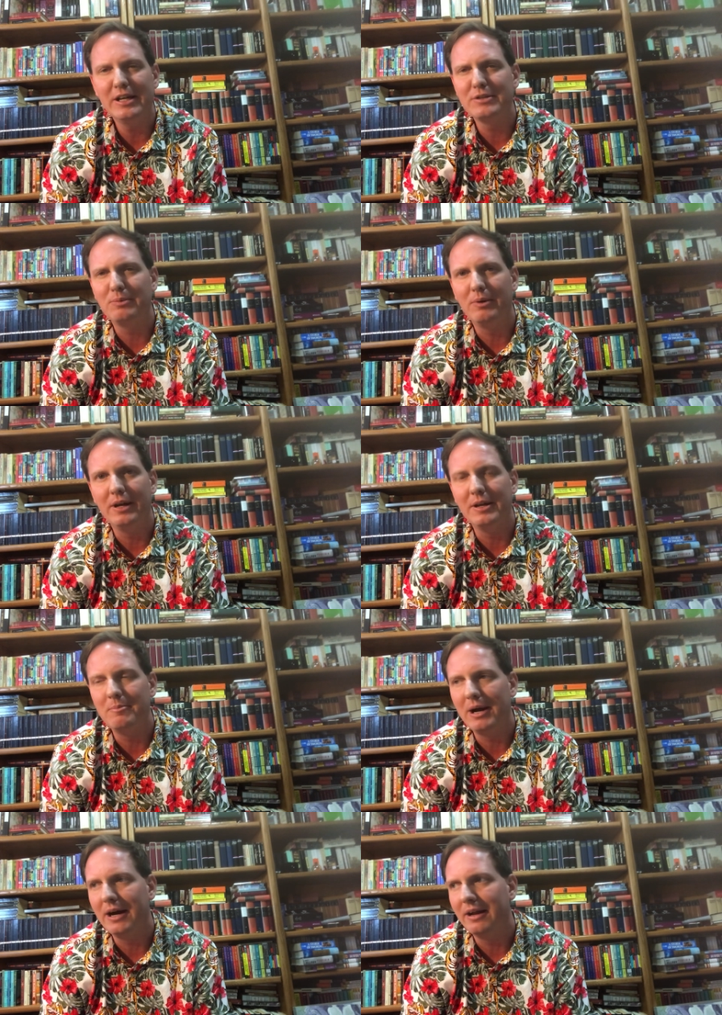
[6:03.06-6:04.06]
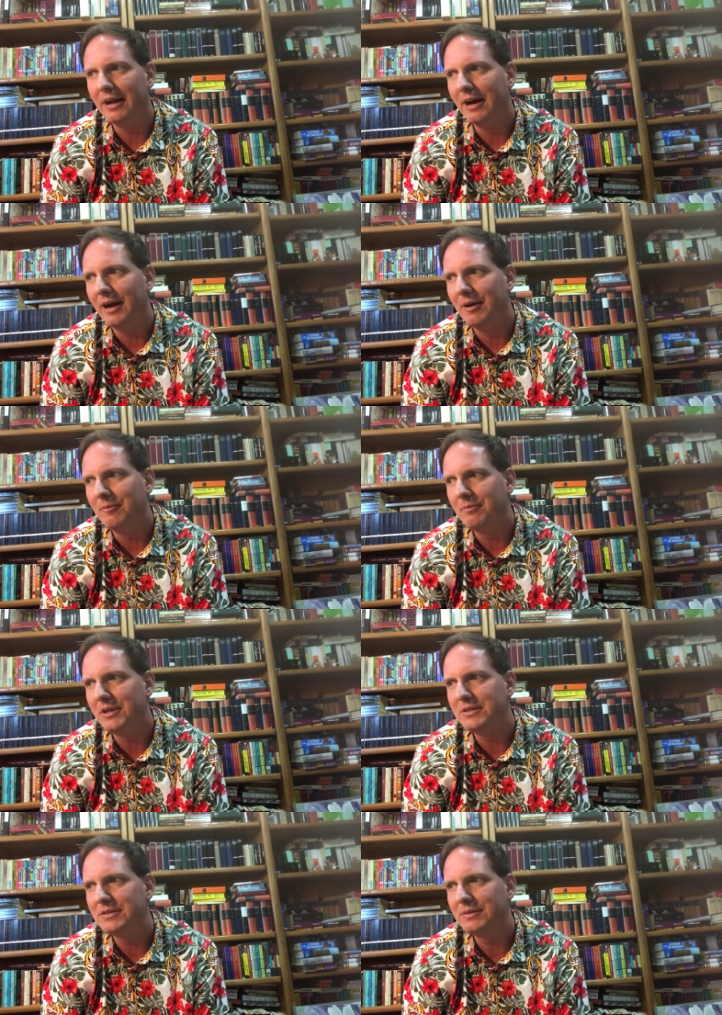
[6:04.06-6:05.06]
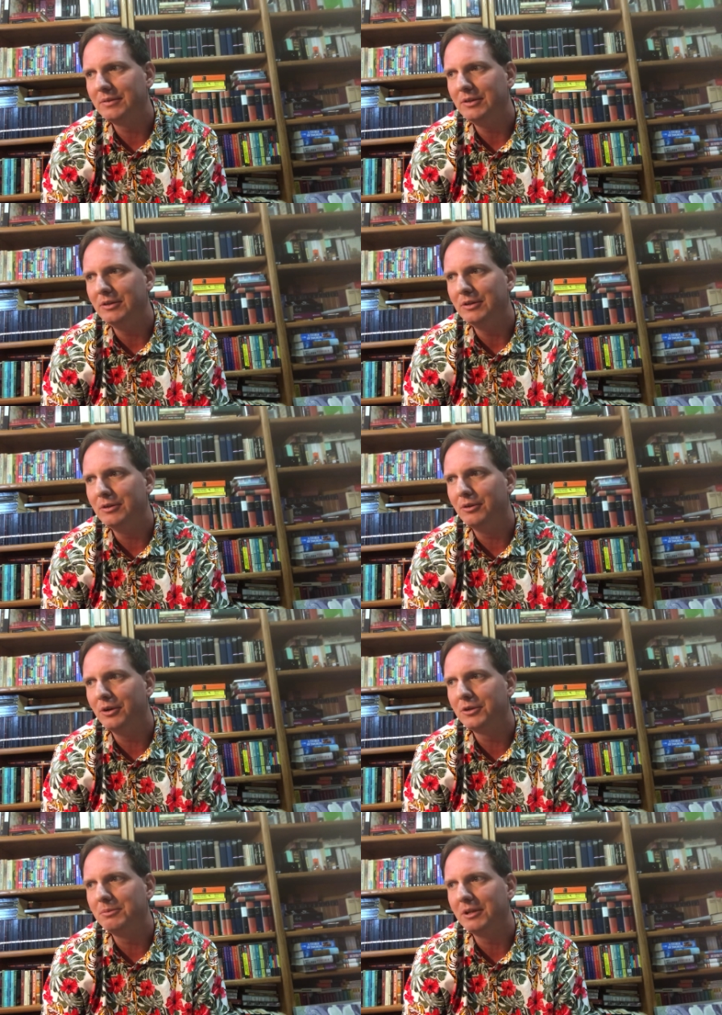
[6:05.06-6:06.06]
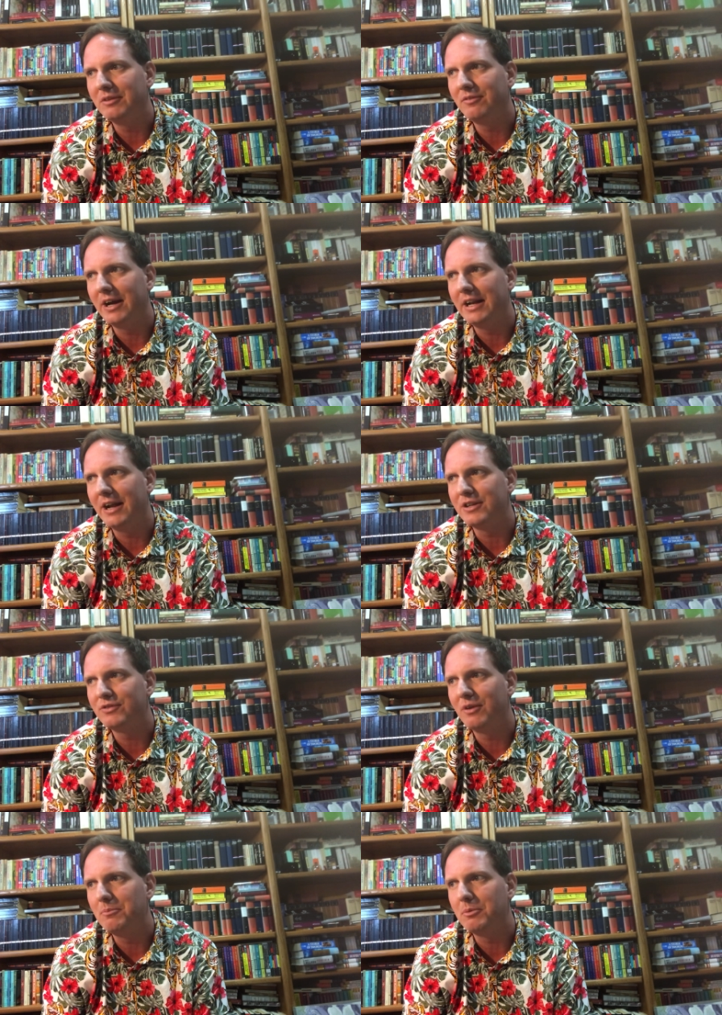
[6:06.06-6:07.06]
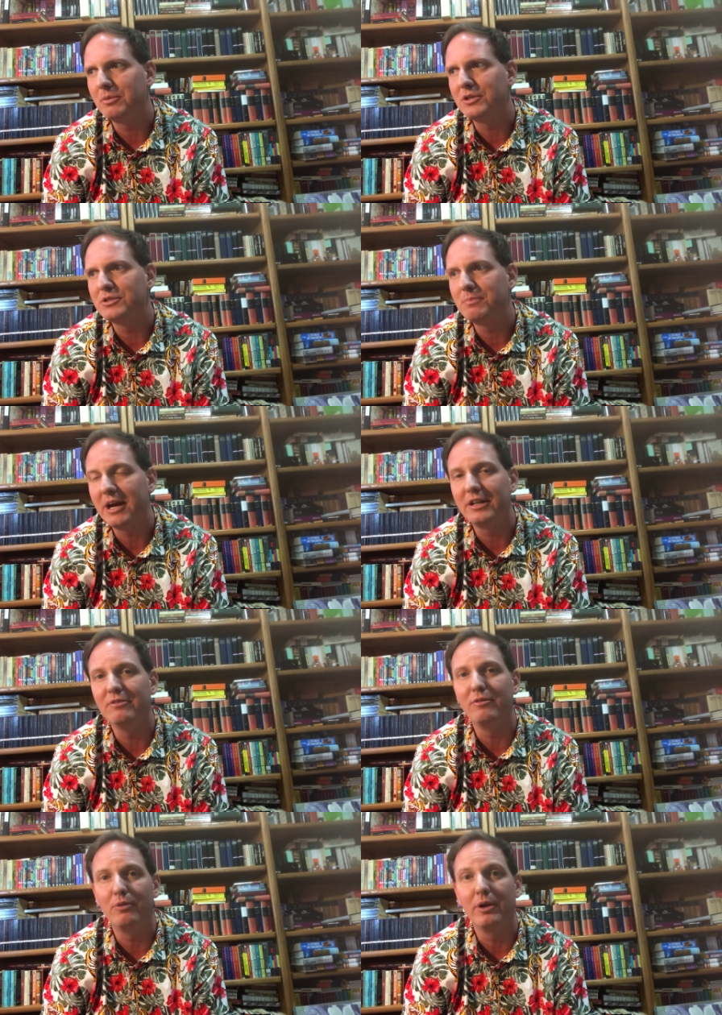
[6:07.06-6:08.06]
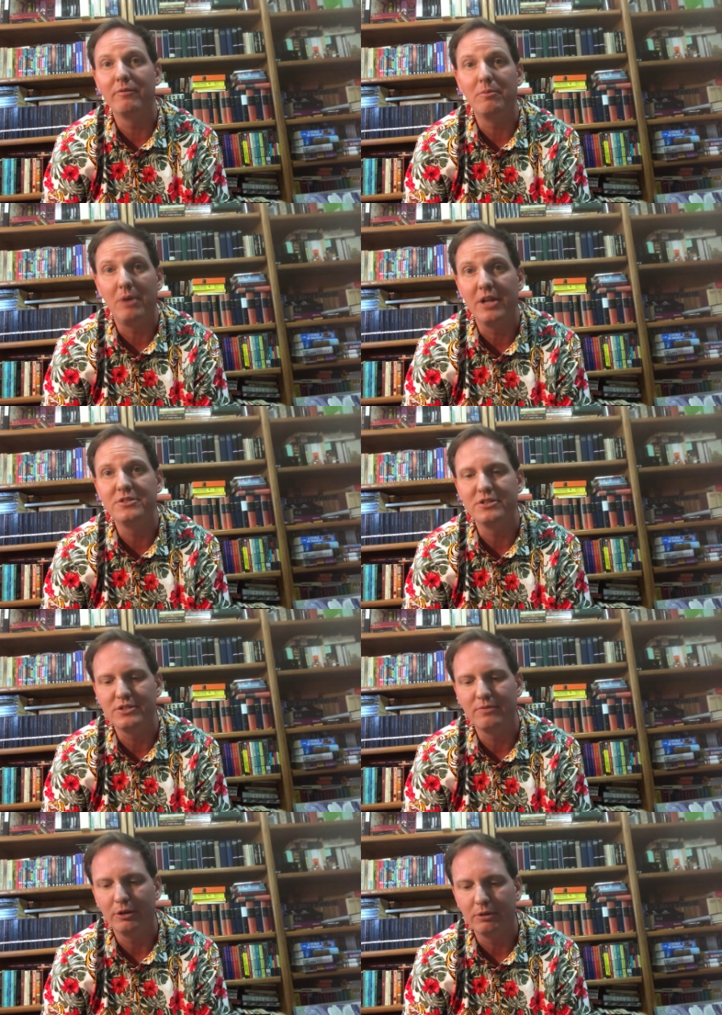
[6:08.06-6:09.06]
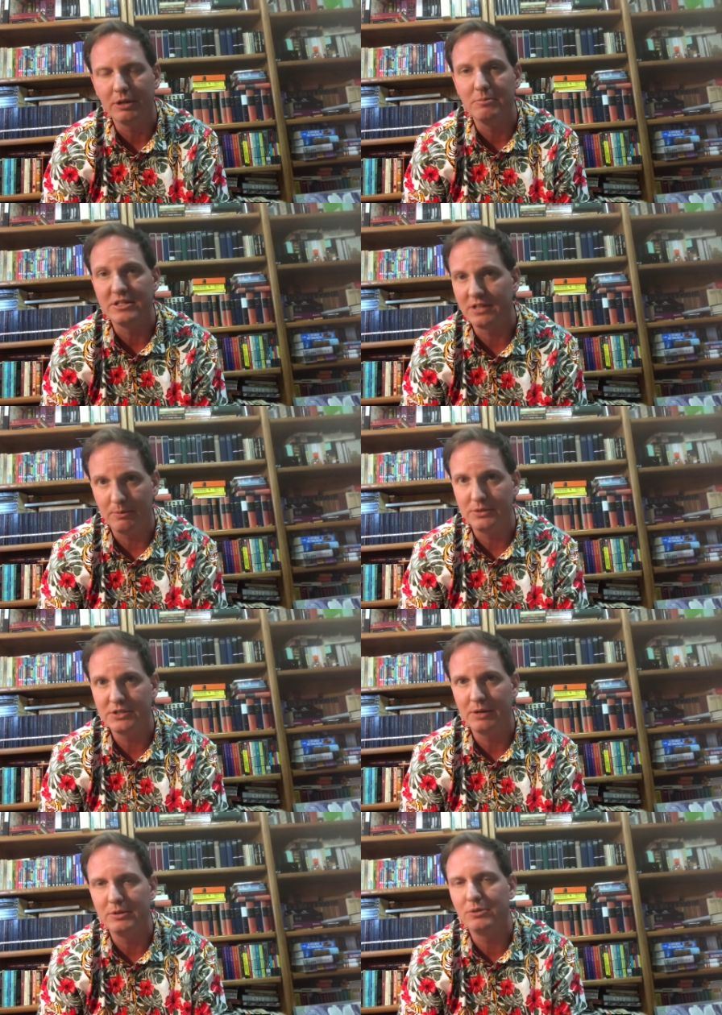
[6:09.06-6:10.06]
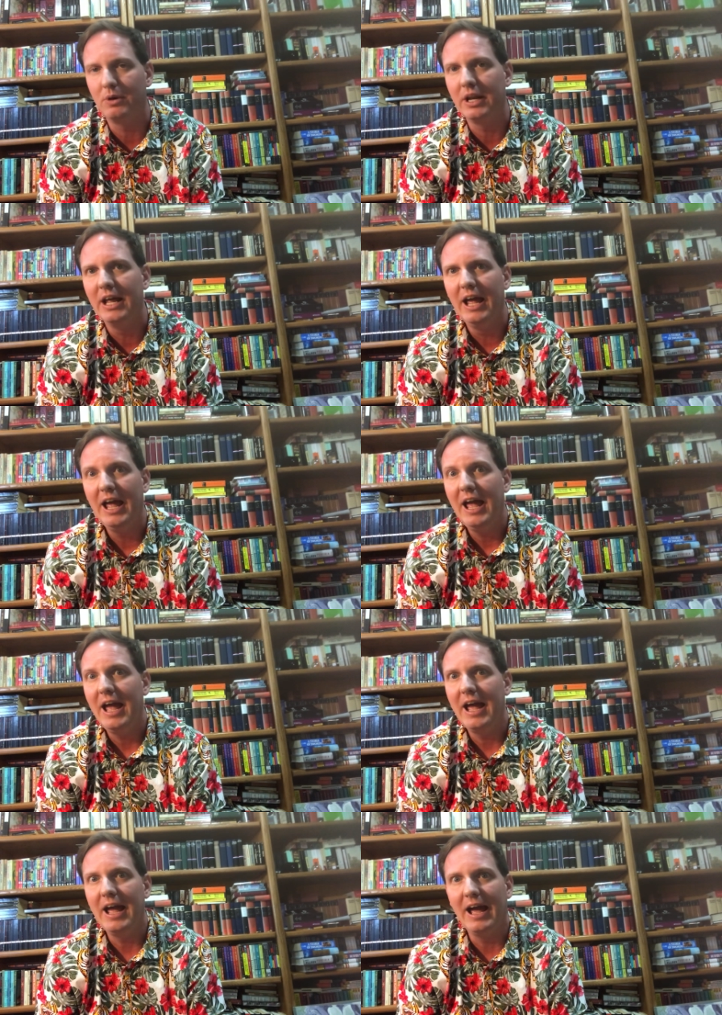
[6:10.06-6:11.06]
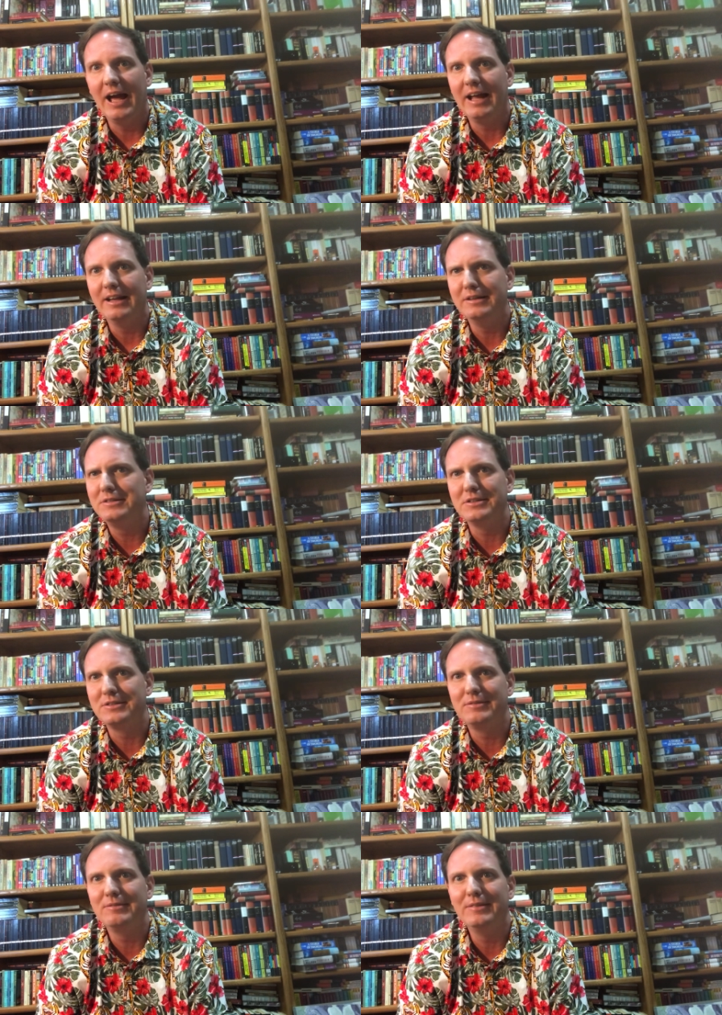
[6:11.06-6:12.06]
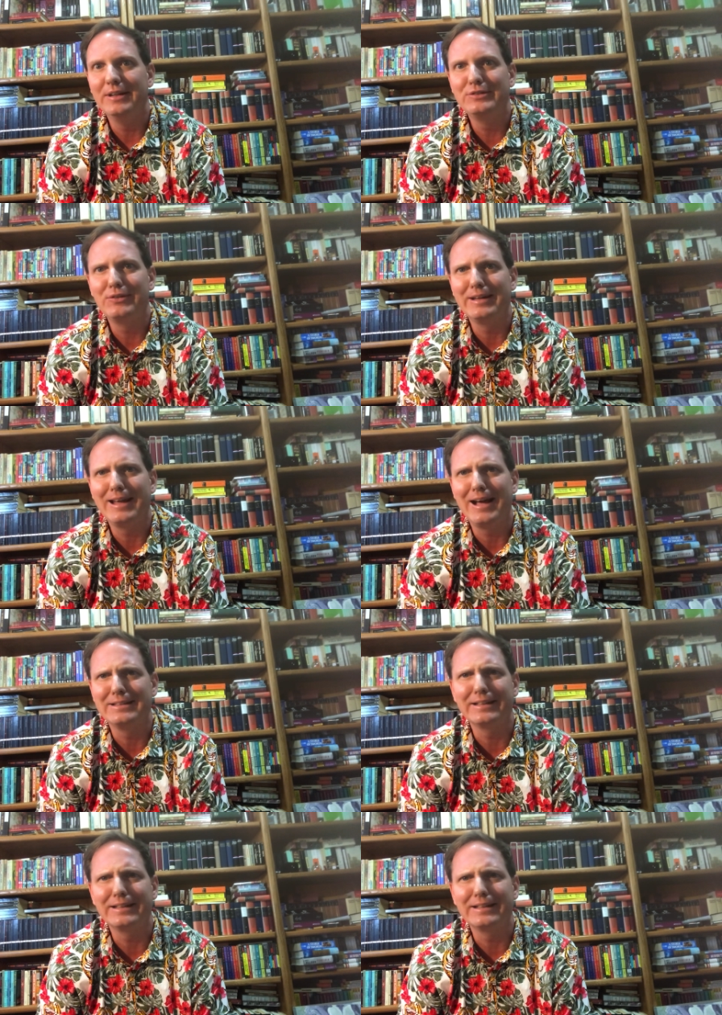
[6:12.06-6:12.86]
has one about um, that's you ultimately find out is from the perspective of one of the monsters of the Greek myths. I won't say which one, and it's just it's fantastic.